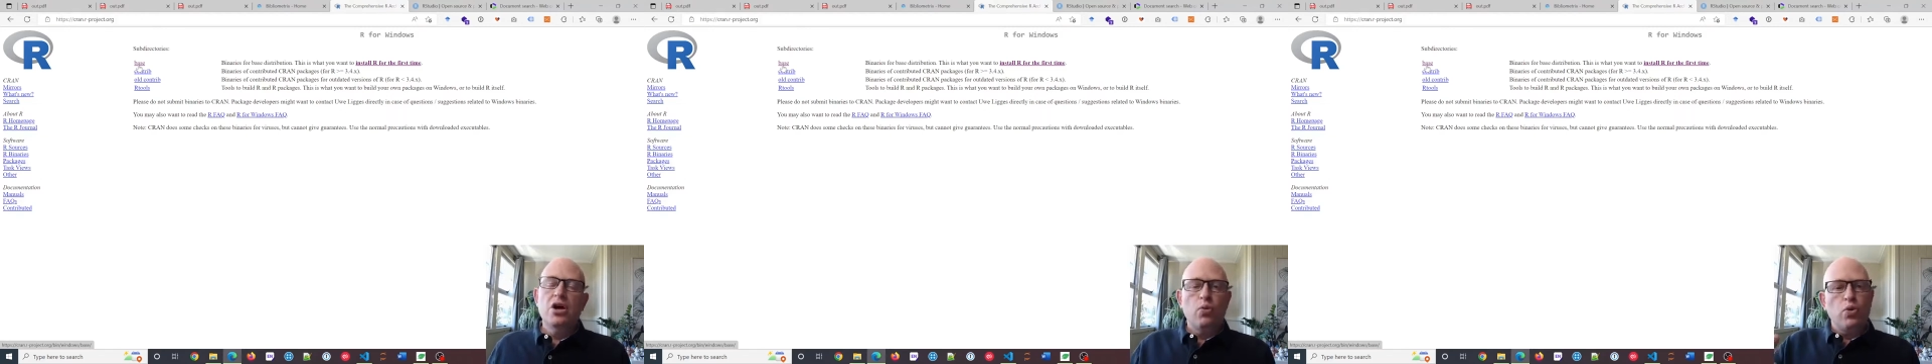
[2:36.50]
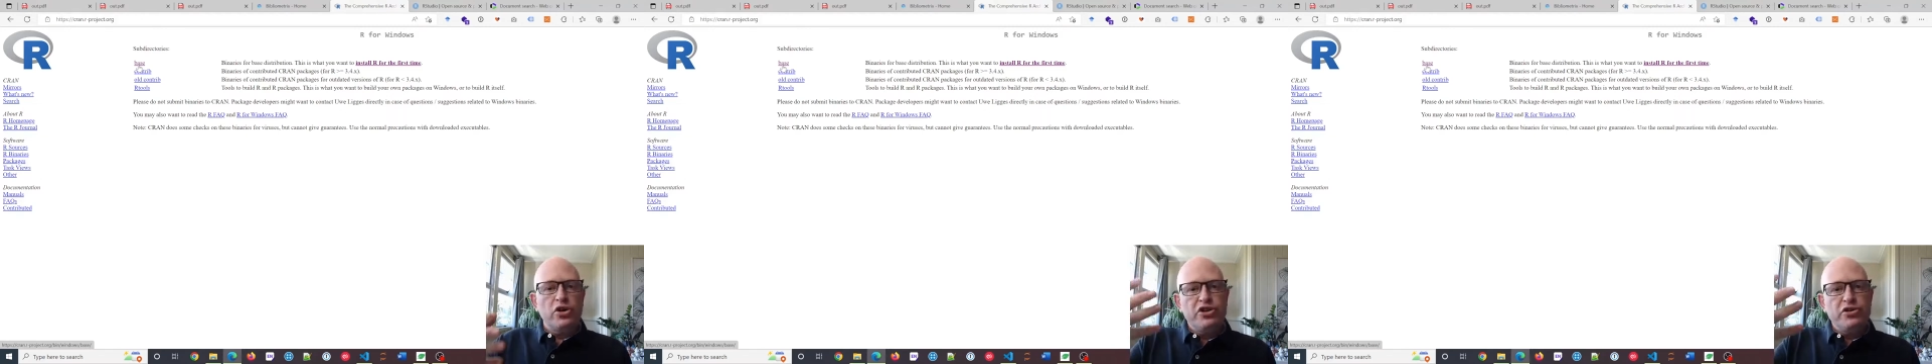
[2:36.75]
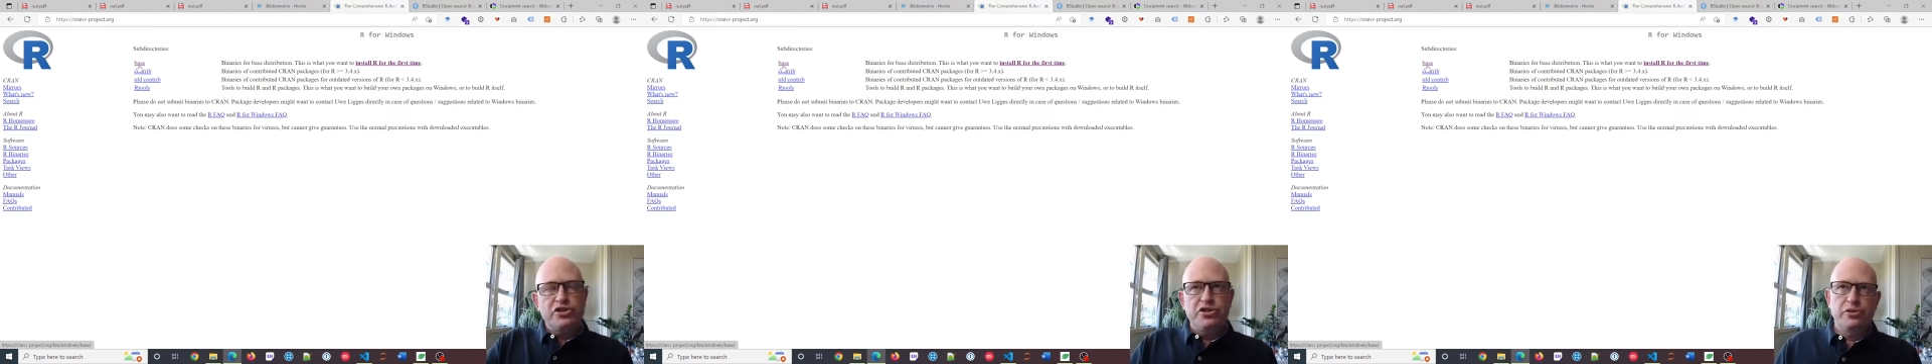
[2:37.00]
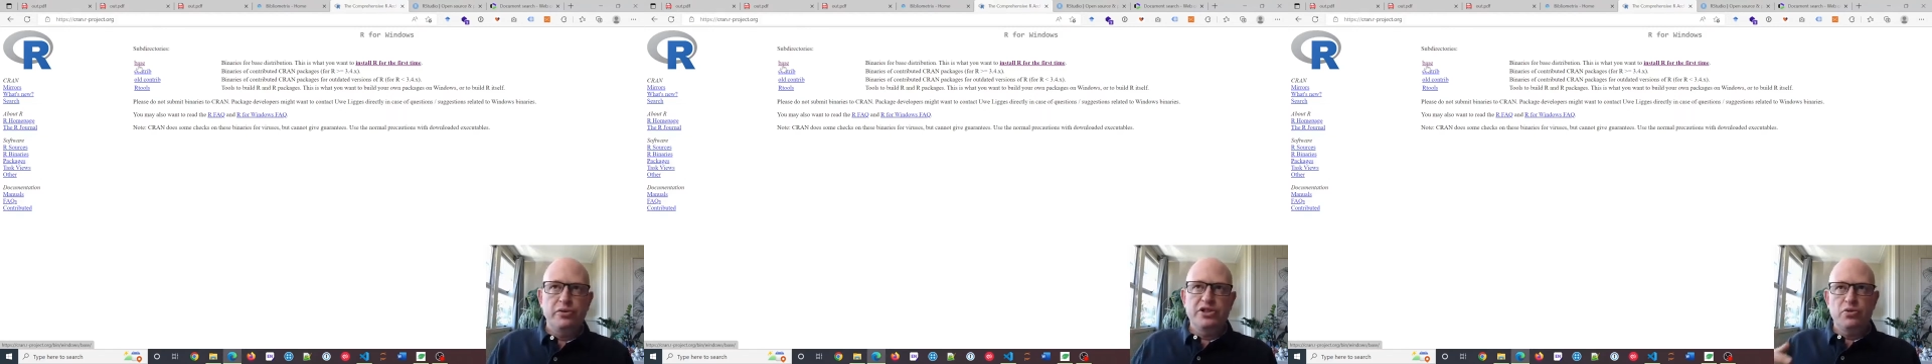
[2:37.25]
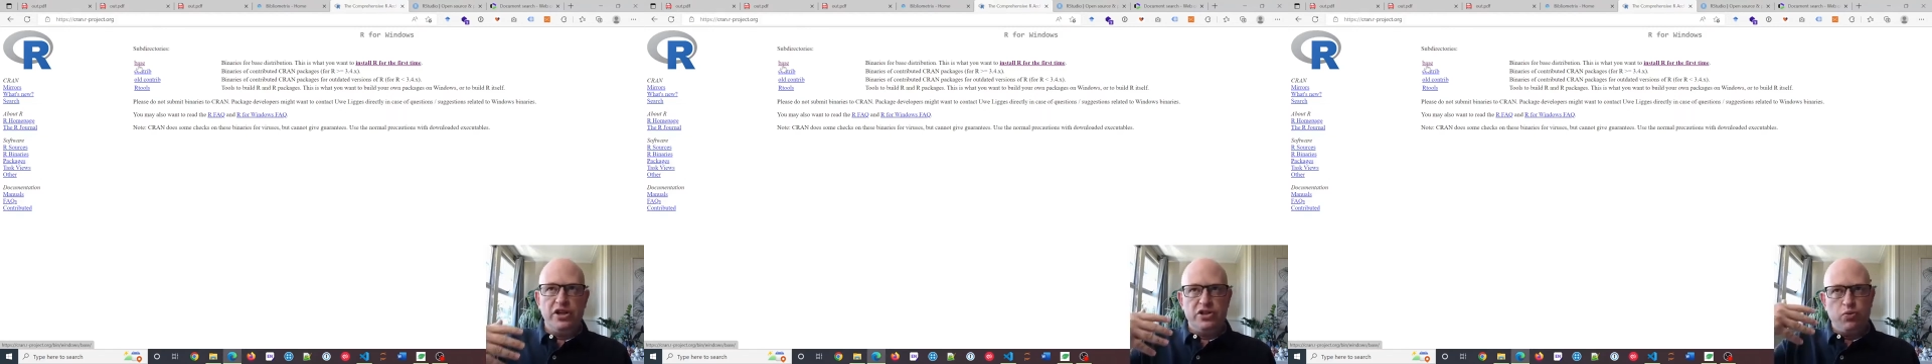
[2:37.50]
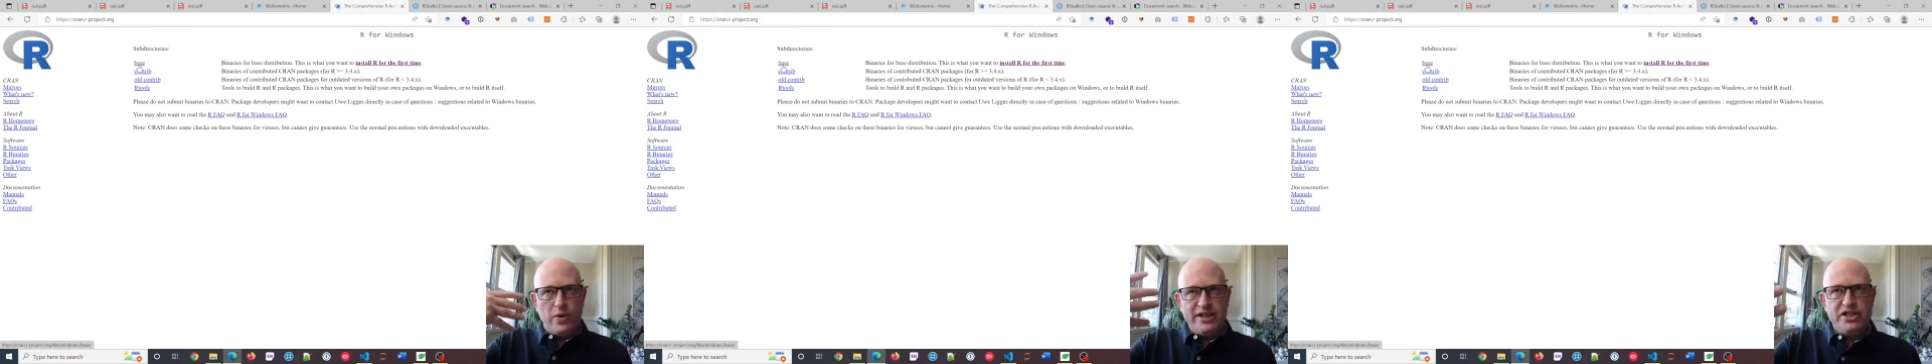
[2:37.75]
What you'll do is
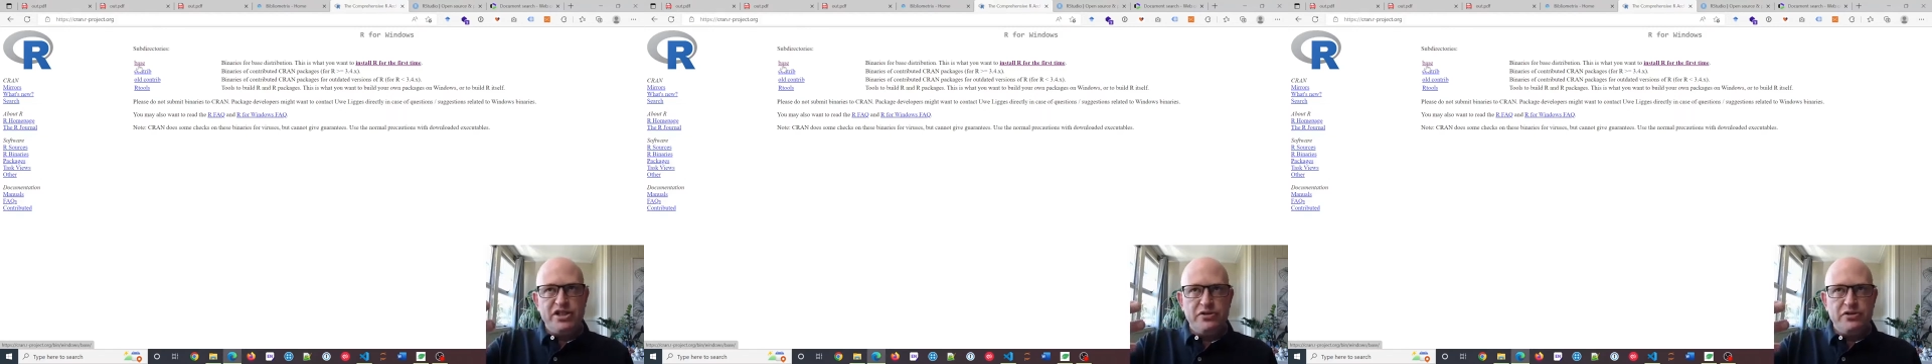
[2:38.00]
once you